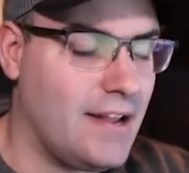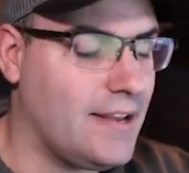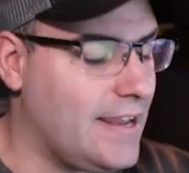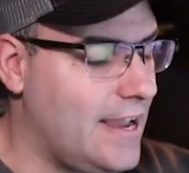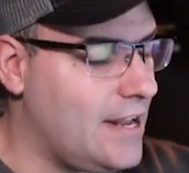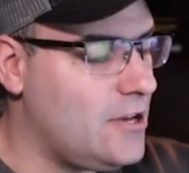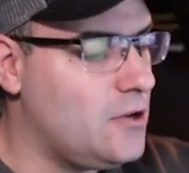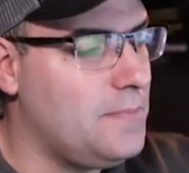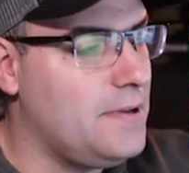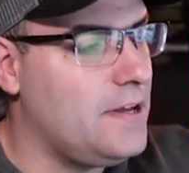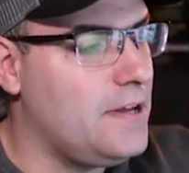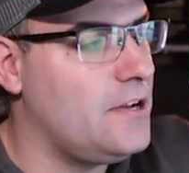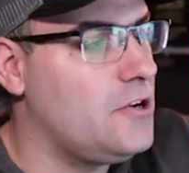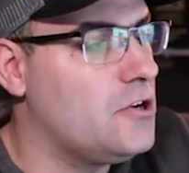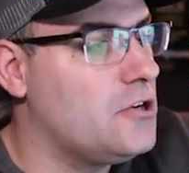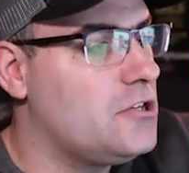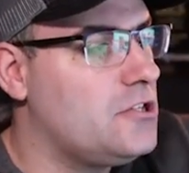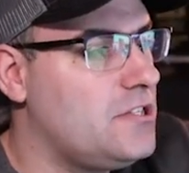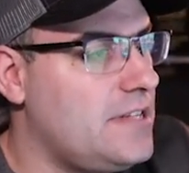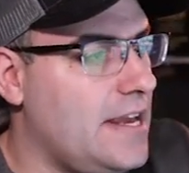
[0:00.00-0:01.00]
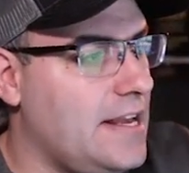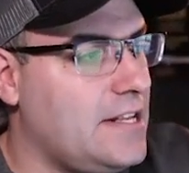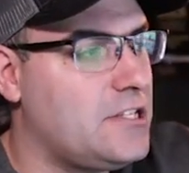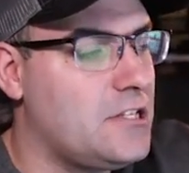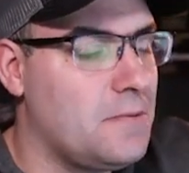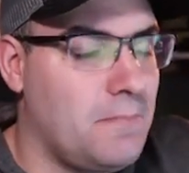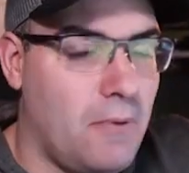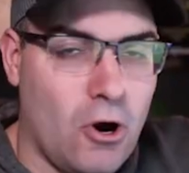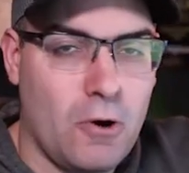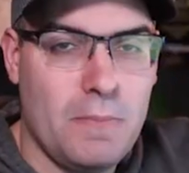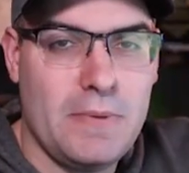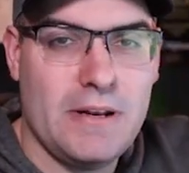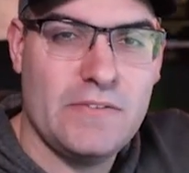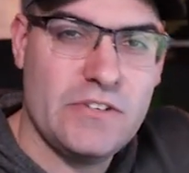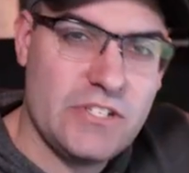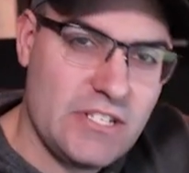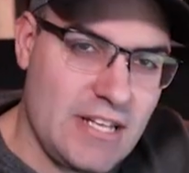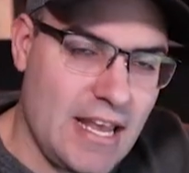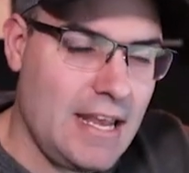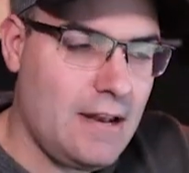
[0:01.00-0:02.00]
Again, you'll be on your state's Department of
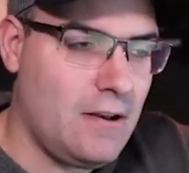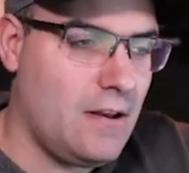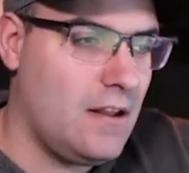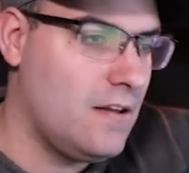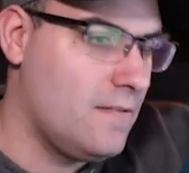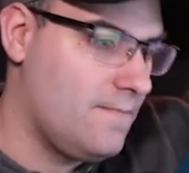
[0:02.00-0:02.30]
State.